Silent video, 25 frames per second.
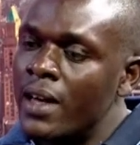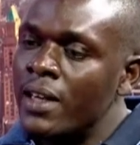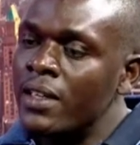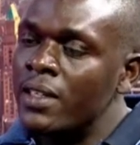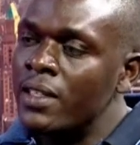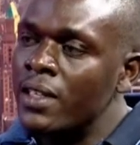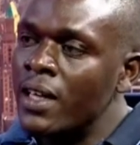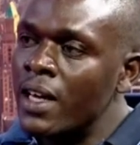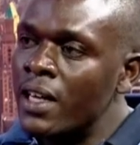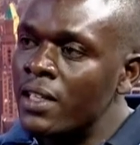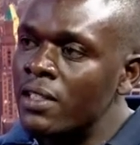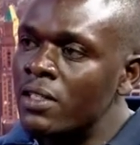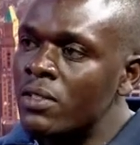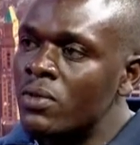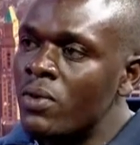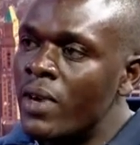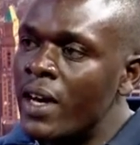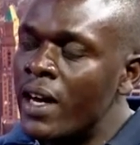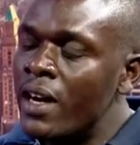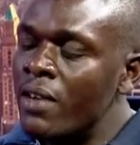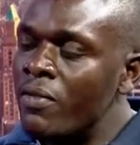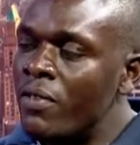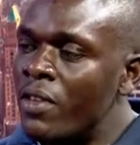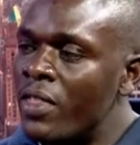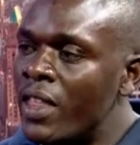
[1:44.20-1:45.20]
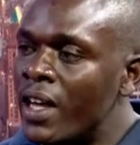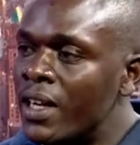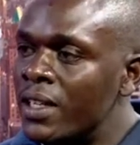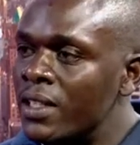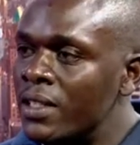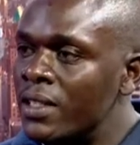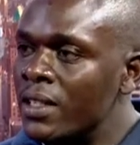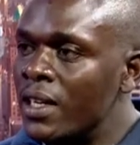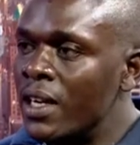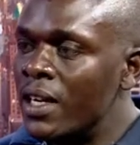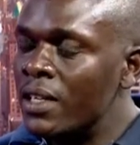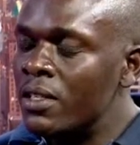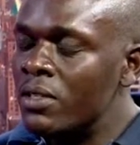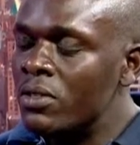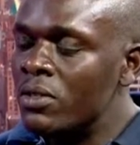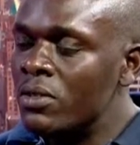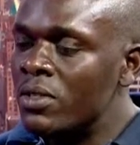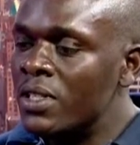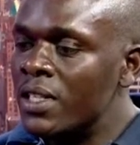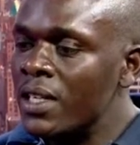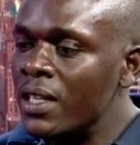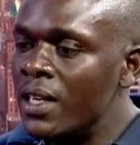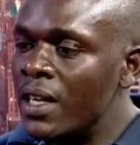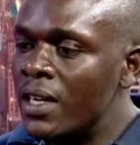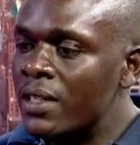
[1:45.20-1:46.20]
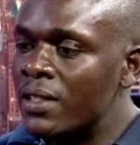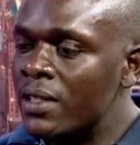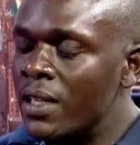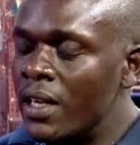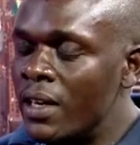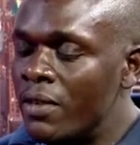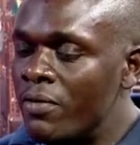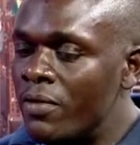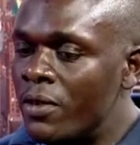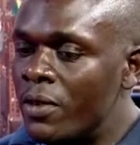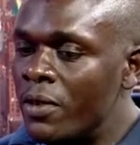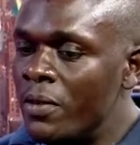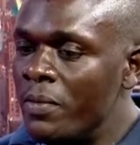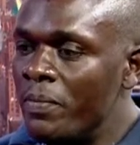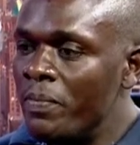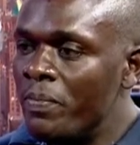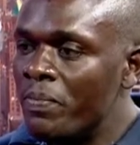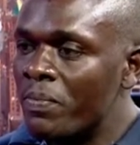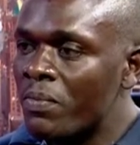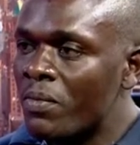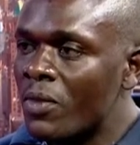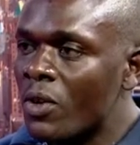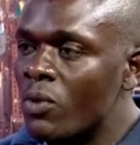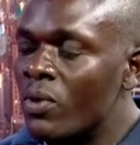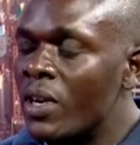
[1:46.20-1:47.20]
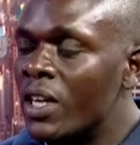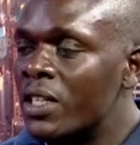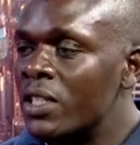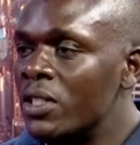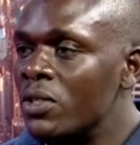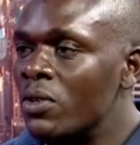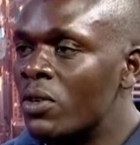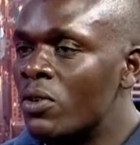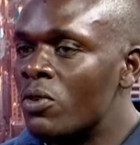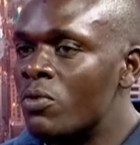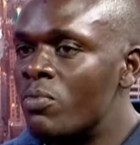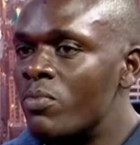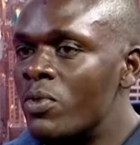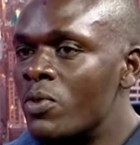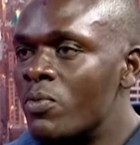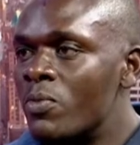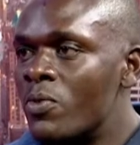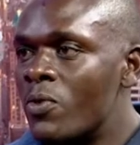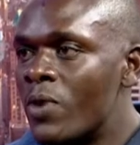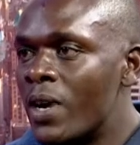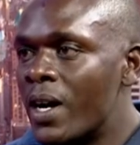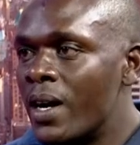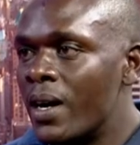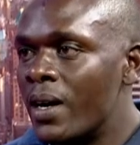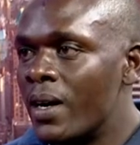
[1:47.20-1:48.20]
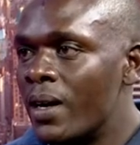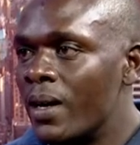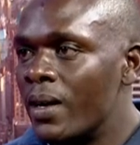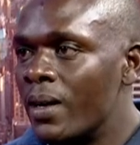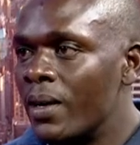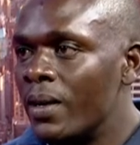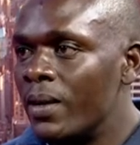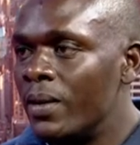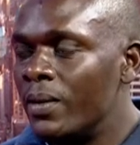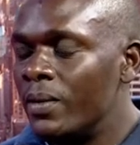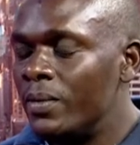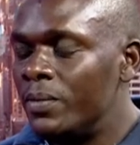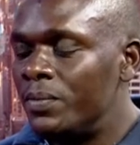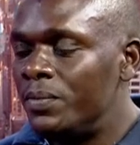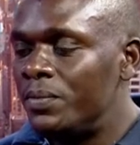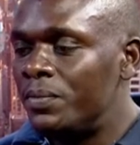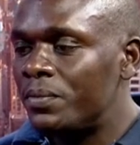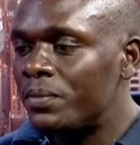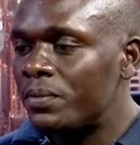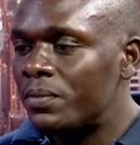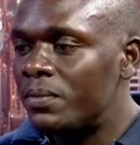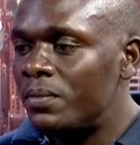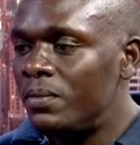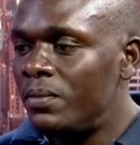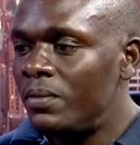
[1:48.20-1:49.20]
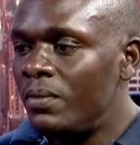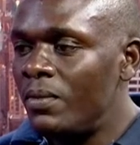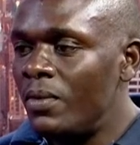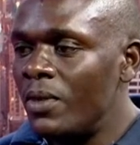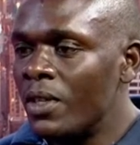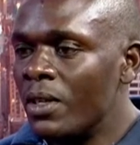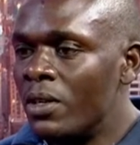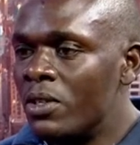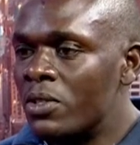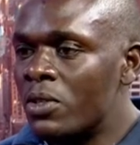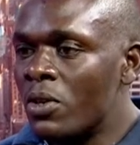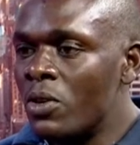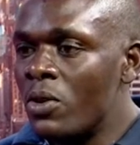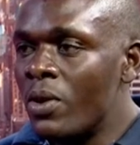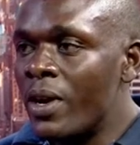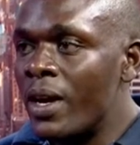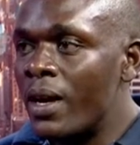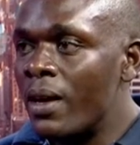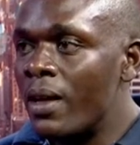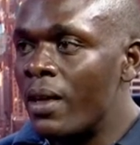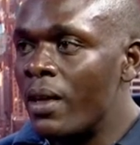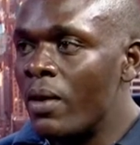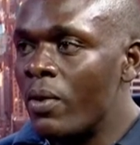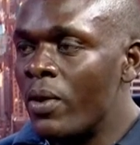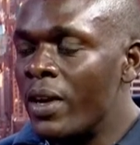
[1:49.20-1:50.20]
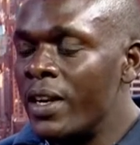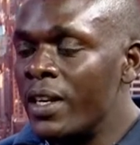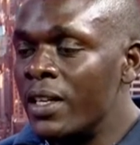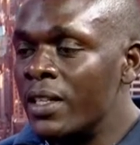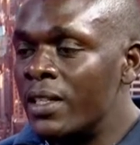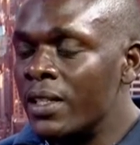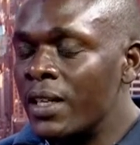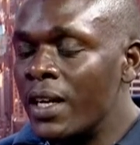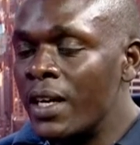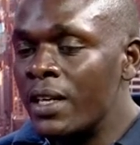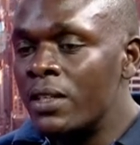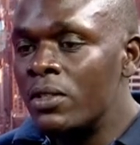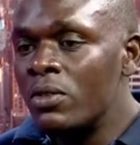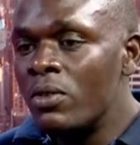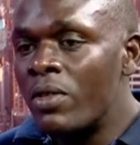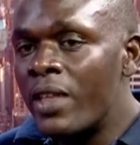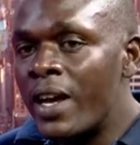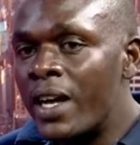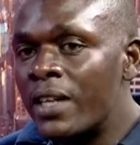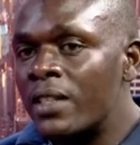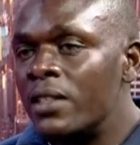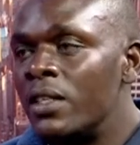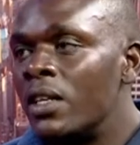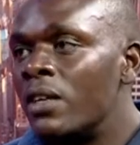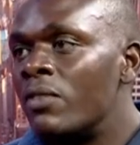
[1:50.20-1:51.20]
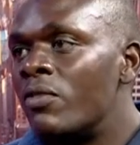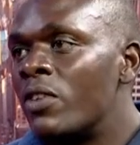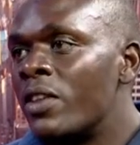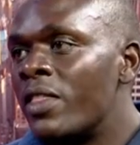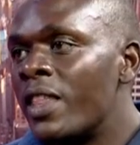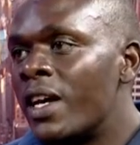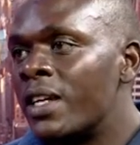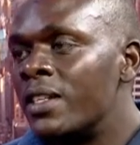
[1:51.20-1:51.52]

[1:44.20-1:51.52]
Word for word: And it gets to a level that it gets to serious level, unashindwa kupumua. So you are, when it gets to that level,